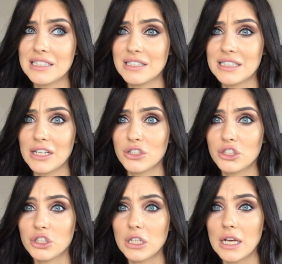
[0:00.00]
to
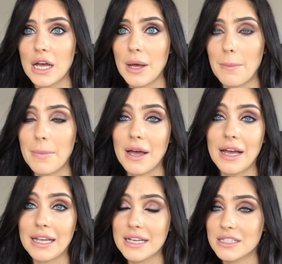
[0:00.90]
touch, but
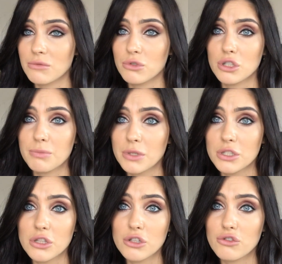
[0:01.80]
I guess this was just because
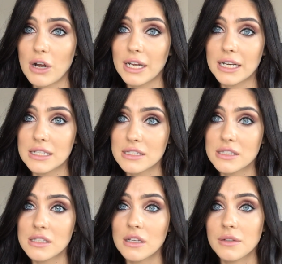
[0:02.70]
of the dryness.